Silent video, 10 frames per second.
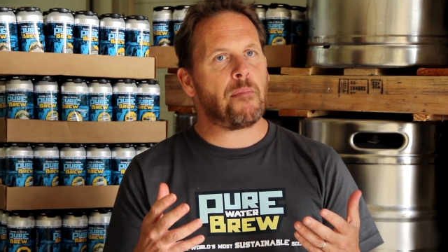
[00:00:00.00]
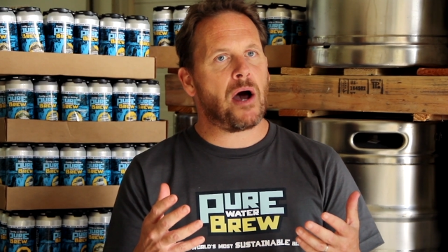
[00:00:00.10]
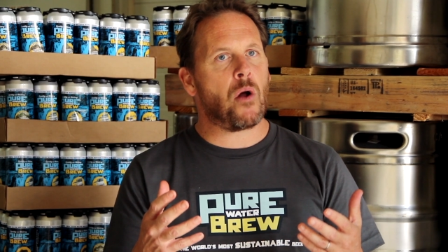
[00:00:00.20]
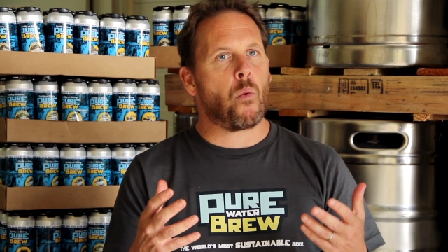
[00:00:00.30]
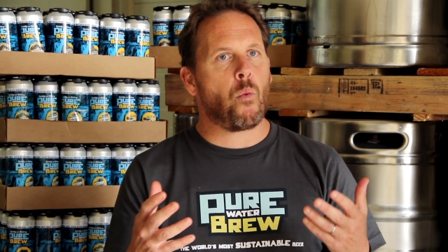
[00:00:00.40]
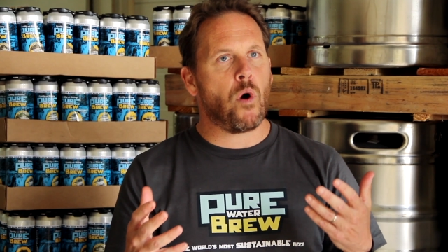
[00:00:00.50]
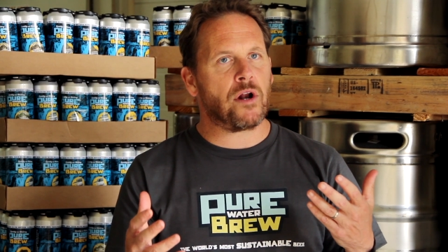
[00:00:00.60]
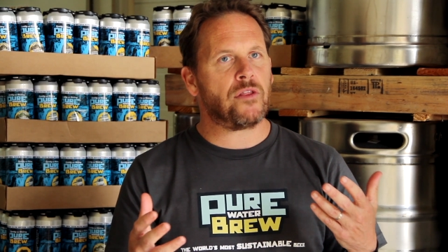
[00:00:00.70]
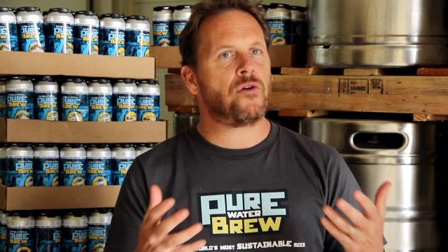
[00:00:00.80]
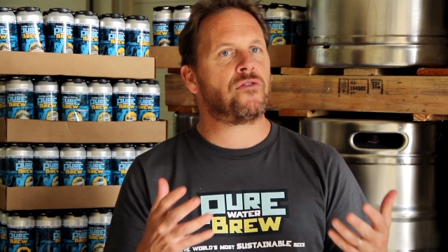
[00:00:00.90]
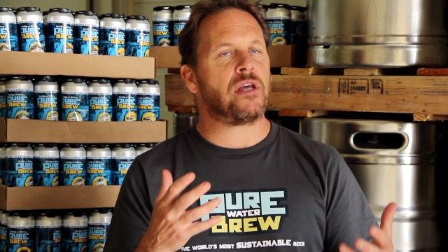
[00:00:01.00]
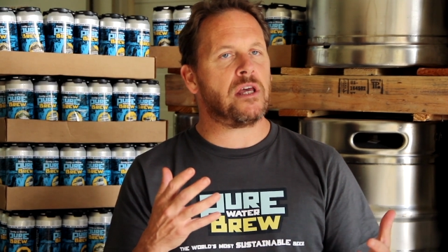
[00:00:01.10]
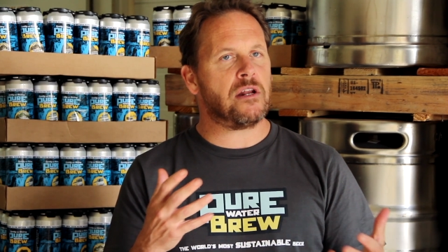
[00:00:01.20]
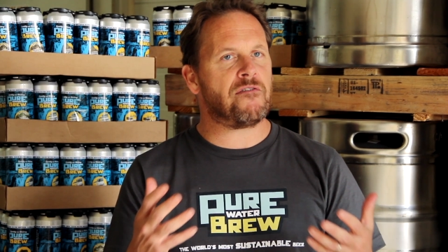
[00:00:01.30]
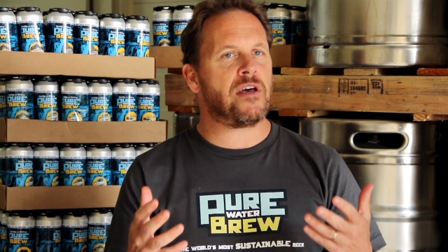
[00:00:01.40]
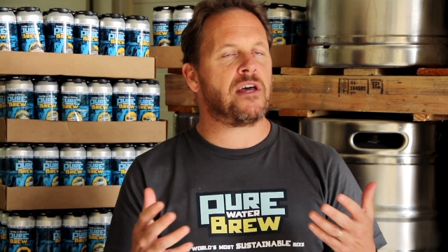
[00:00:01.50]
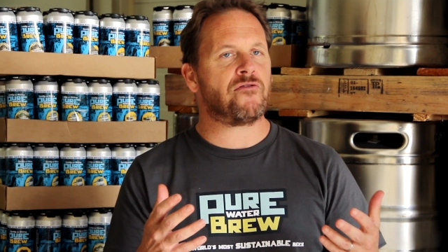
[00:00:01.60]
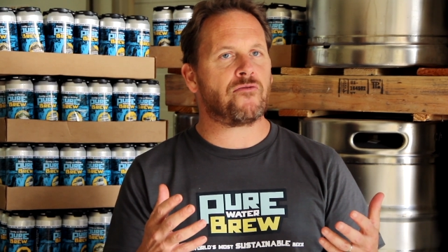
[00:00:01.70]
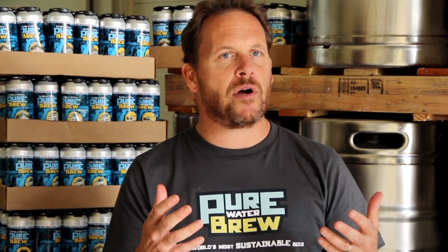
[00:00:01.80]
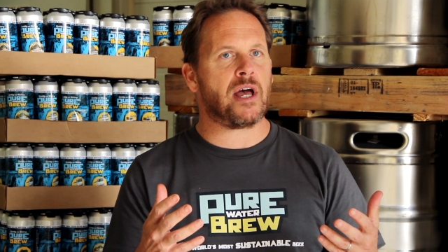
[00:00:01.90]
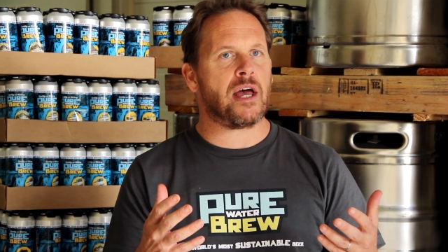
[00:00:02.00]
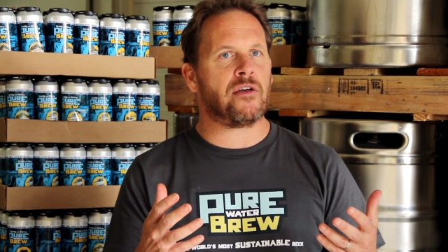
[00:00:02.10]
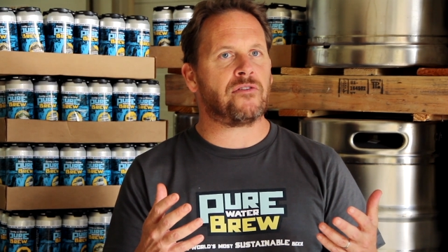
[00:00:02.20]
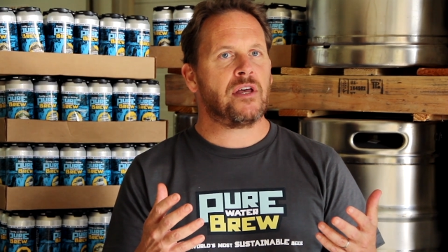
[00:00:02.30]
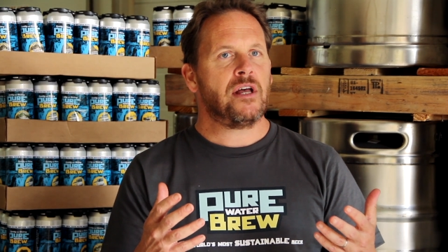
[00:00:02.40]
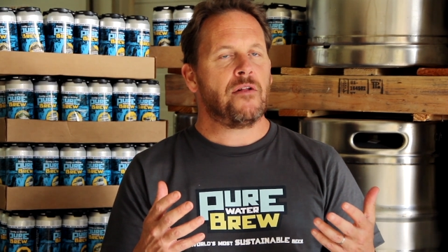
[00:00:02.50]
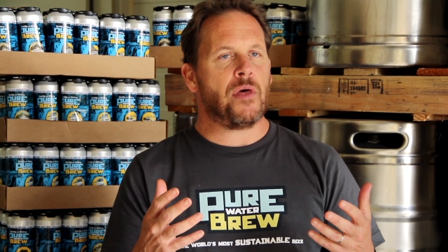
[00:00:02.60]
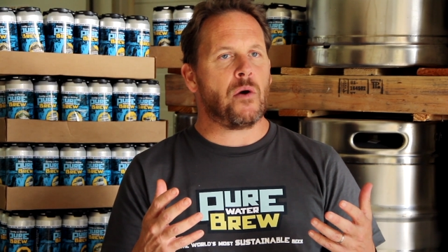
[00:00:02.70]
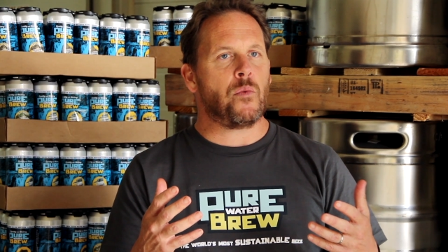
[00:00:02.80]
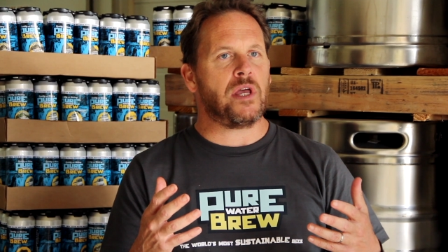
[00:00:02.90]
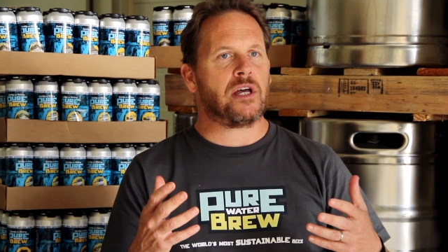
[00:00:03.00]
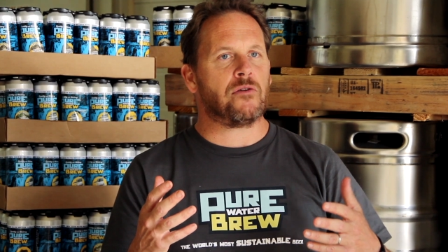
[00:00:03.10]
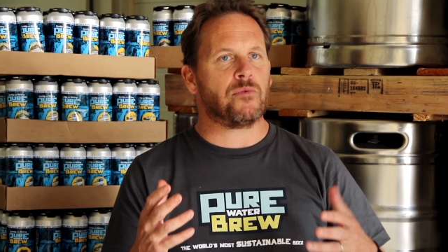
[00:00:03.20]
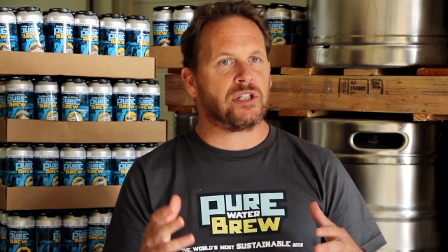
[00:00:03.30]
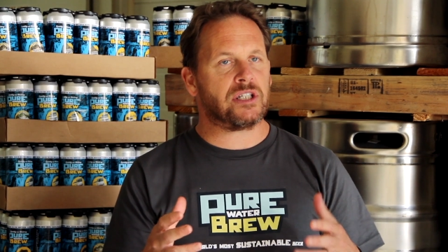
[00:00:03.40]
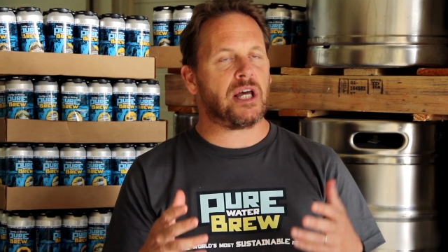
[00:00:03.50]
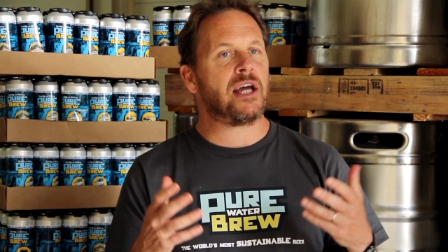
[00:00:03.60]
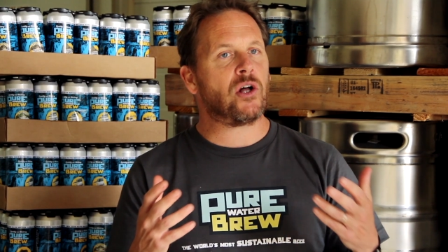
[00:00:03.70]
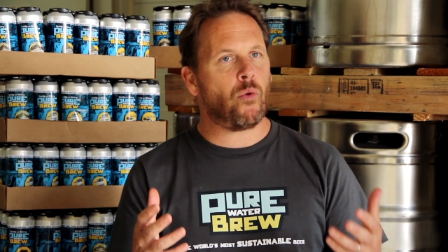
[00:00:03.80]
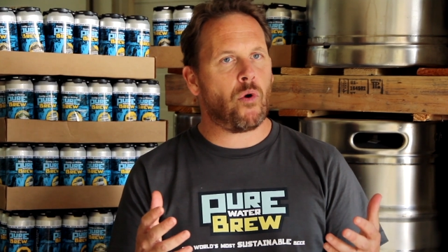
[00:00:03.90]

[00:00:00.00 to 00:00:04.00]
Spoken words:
about what are those innovative ways that we can recycle